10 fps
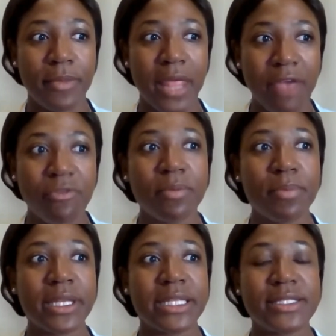
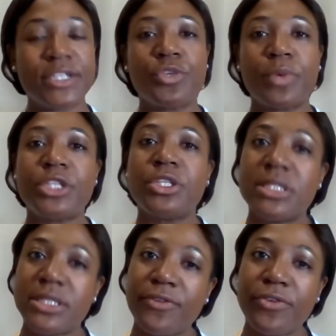everybody's situation
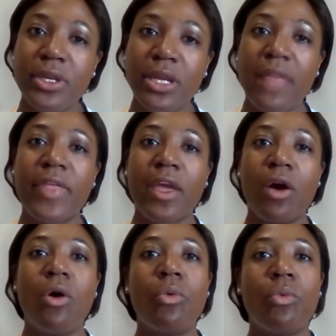is different and they
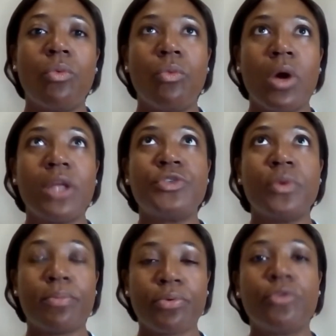all want to
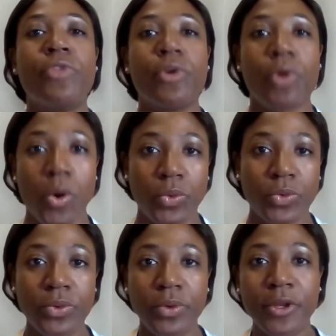improve their
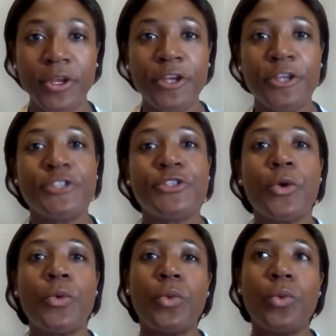own.
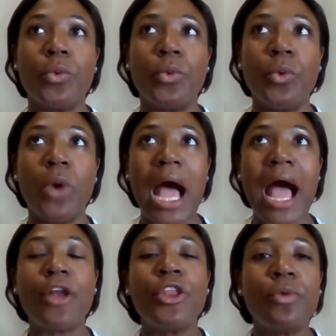So
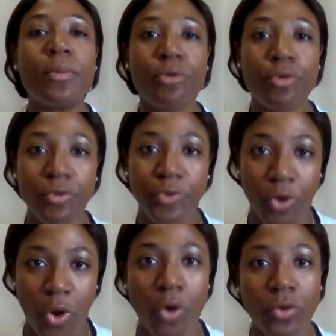how do you improve your
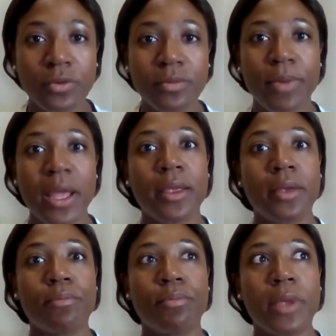own? By
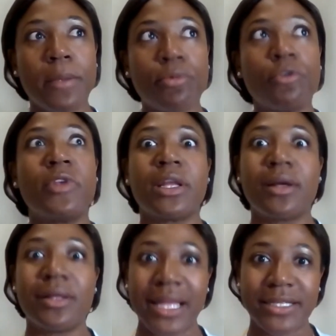improving the
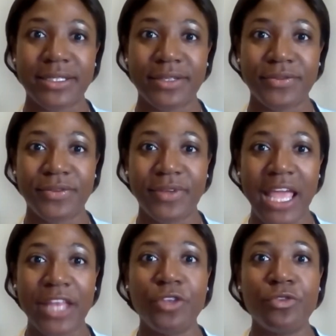collective.
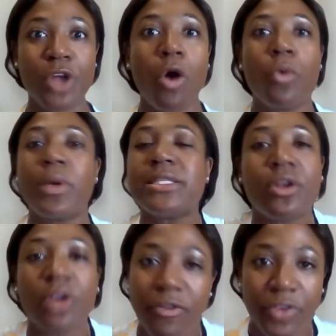And you always
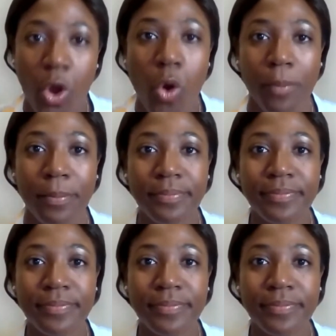start off at home.